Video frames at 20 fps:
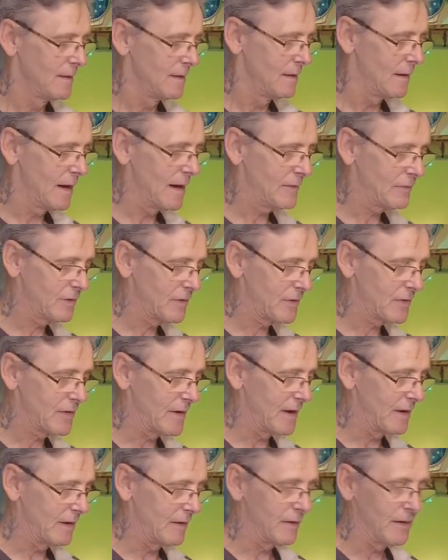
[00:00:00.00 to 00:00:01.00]
I have to
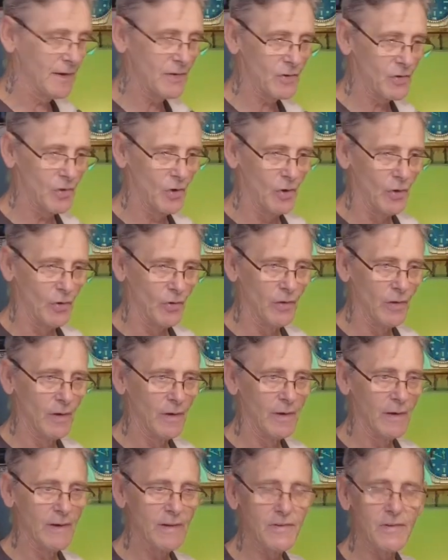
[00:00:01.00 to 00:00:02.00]
say that this gun
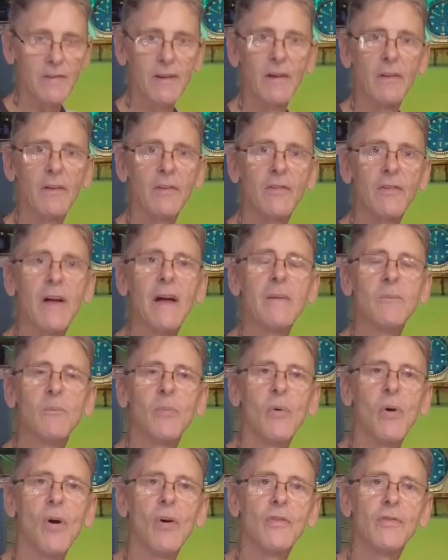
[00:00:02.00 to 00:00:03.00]
is still the same
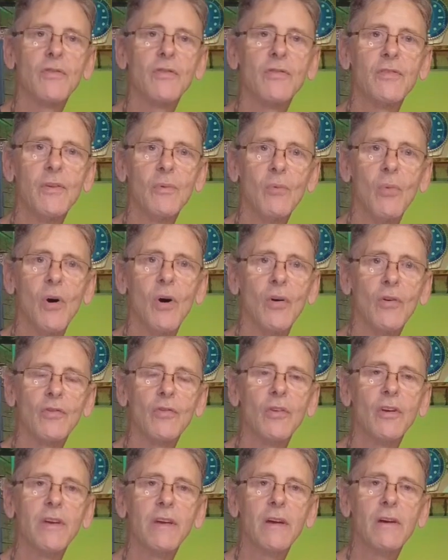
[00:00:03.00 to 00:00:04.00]
price as it
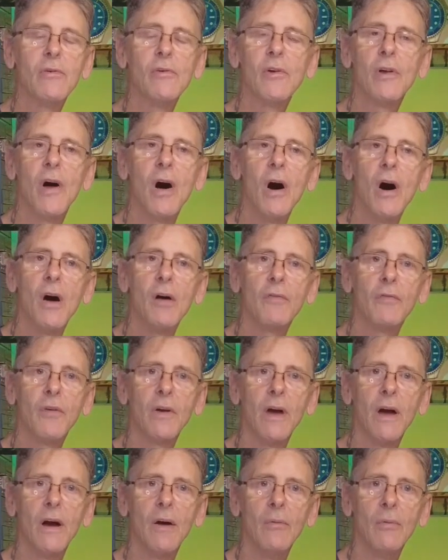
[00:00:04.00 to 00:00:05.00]
was a year and a half
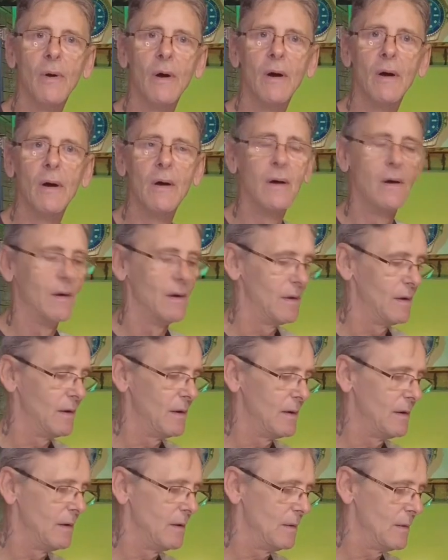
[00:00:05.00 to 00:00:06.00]
ago.
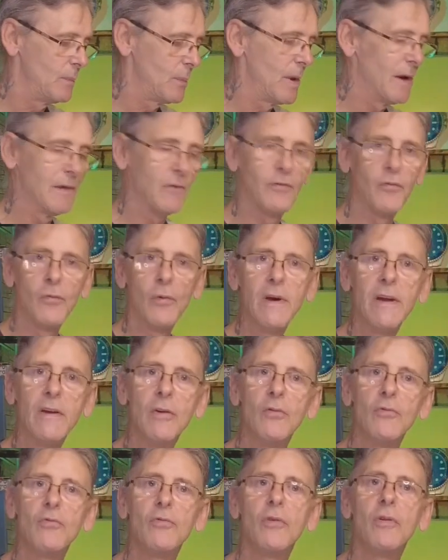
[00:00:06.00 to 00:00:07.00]
I paid
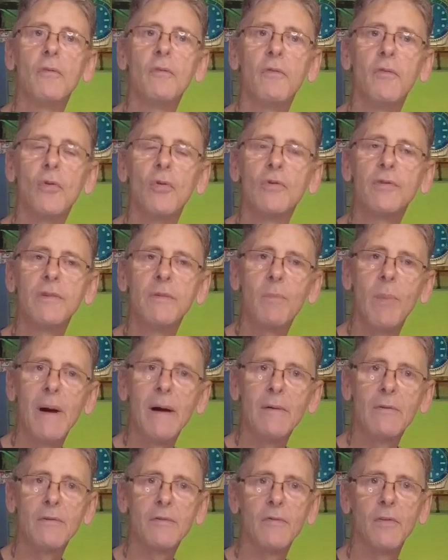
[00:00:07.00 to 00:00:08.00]

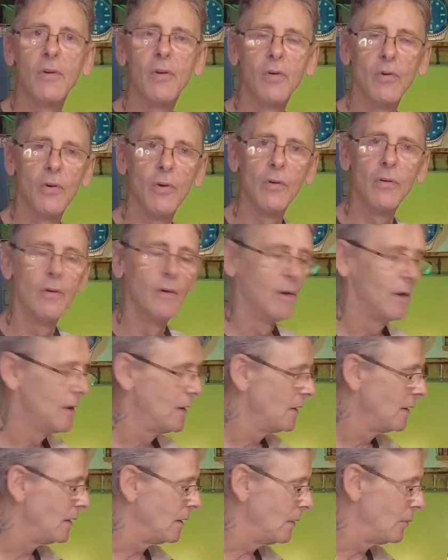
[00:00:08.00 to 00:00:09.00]
£340 for the gun.
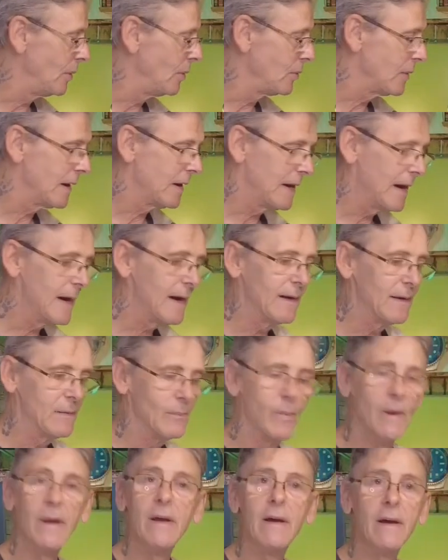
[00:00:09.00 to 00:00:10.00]
I will get it out in a
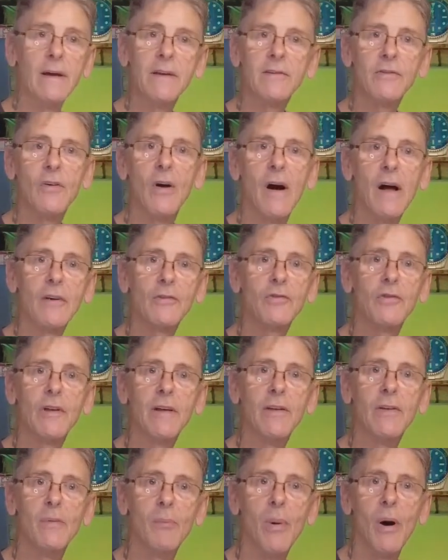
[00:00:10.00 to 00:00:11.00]
minute. It's not
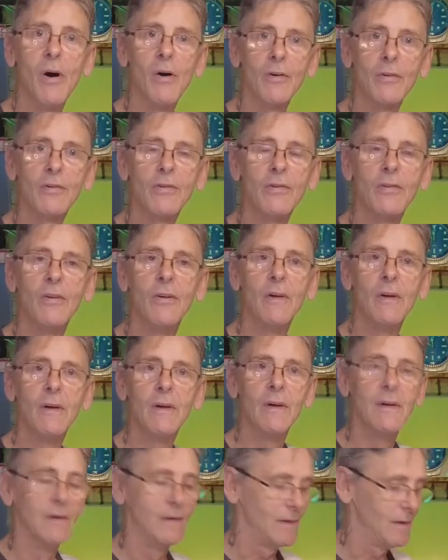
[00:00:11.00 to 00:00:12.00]
actually in the box.
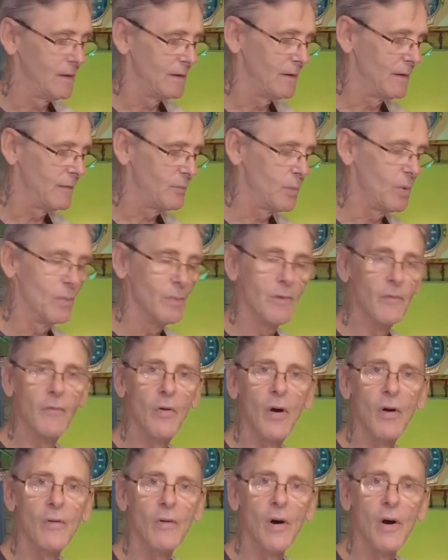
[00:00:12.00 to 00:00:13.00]
I've put my
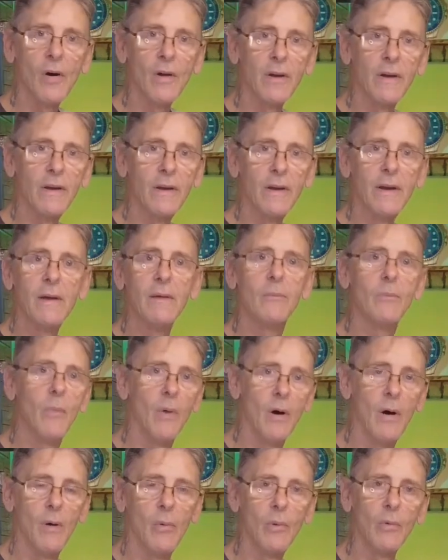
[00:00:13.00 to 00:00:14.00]
Viroc in here.
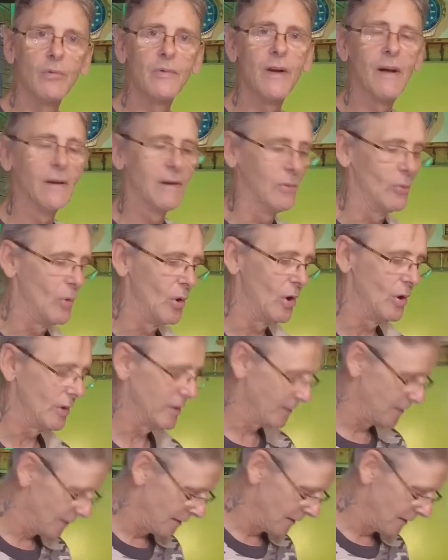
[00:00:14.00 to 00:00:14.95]
I will tell you why.